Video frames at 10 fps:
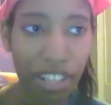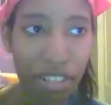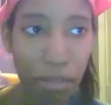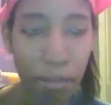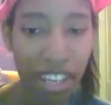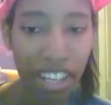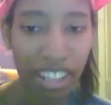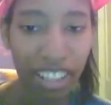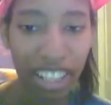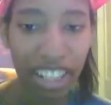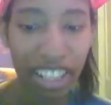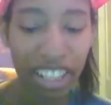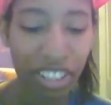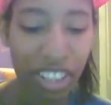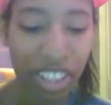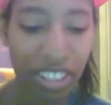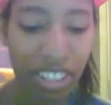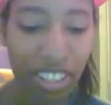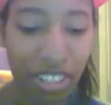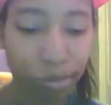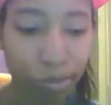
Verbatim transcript: to be like. She's